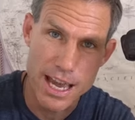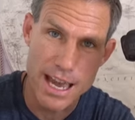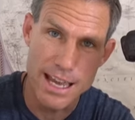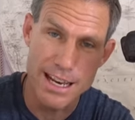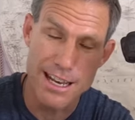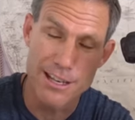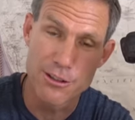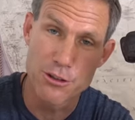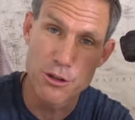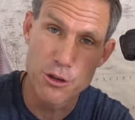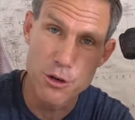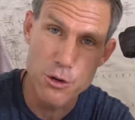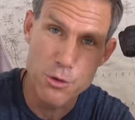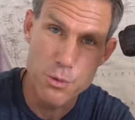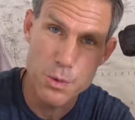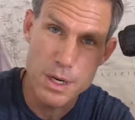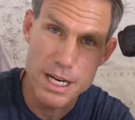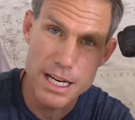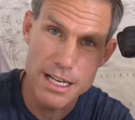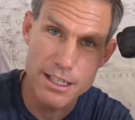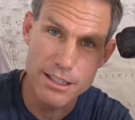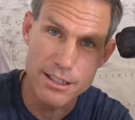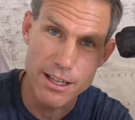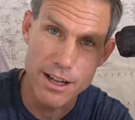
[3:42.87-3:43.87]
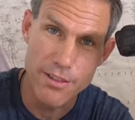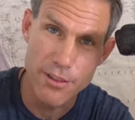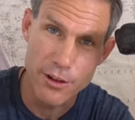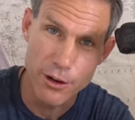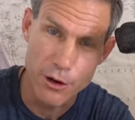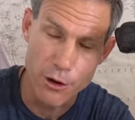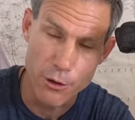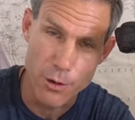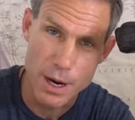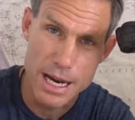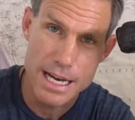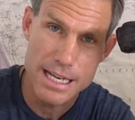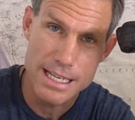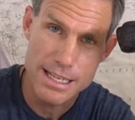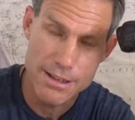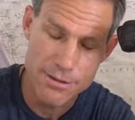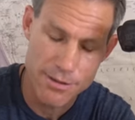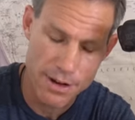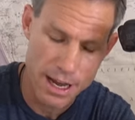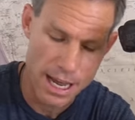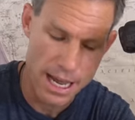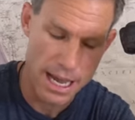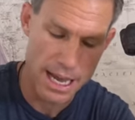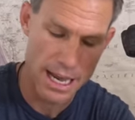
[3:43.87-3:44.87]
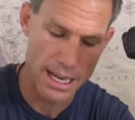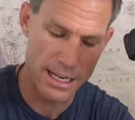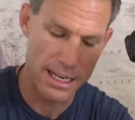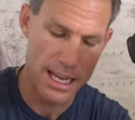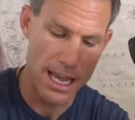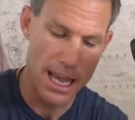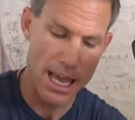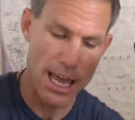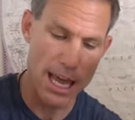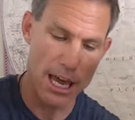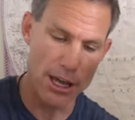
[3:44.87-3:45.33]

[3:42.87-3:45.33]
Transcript: and in two weeks on the Great Divide,